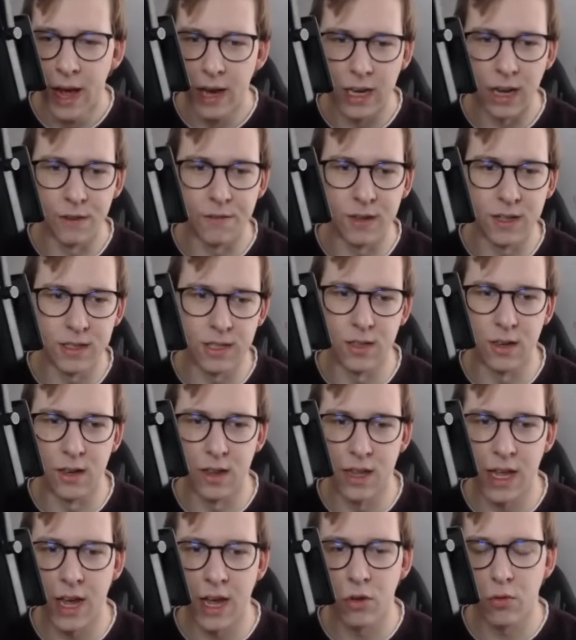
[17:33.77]
definitely saw
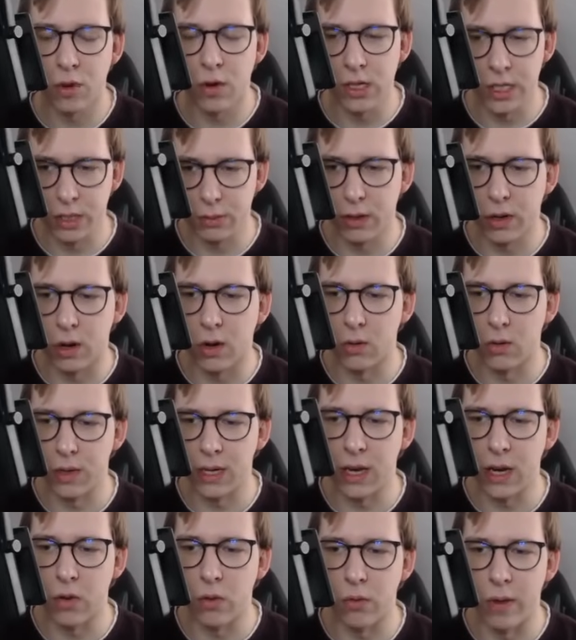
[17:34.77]
it there, and roles we
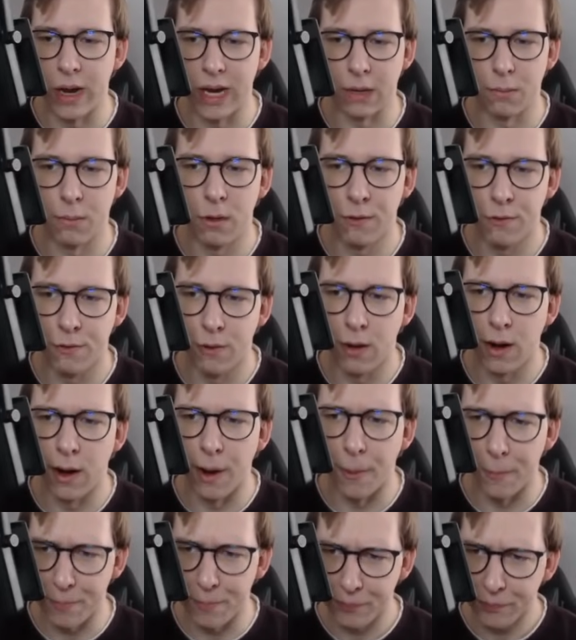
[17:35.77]
already ranked
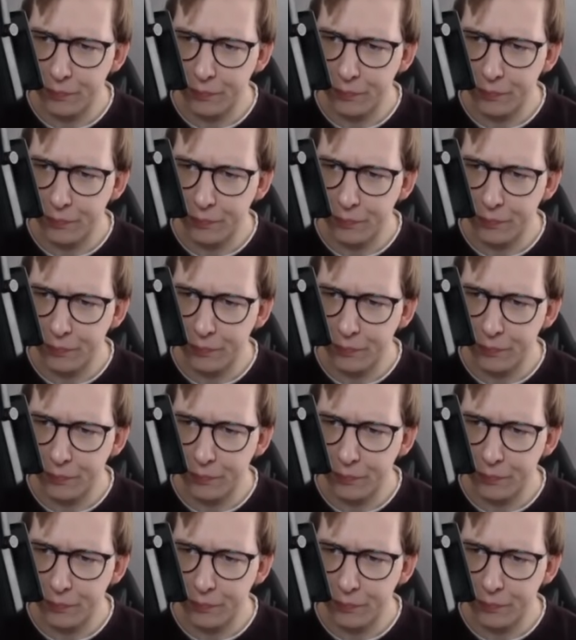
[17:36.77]
before.